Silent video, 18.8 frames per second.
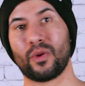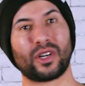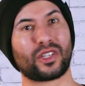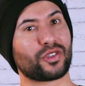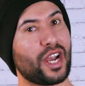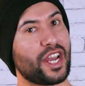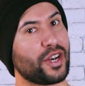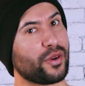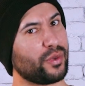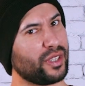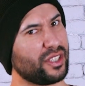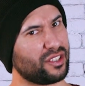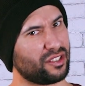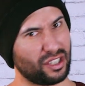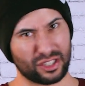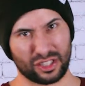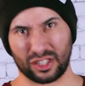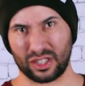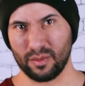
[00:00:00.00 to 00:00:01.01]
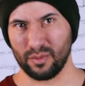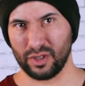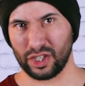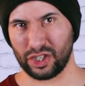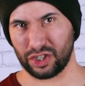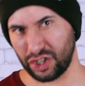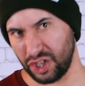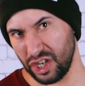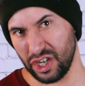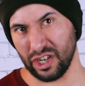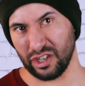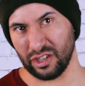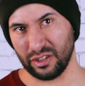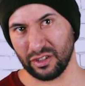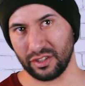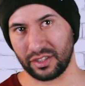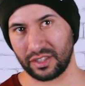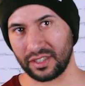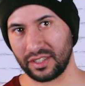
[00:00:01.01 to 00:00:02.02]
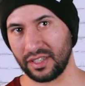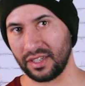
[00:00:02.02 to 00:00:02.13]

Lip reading: are trying to resist the machines.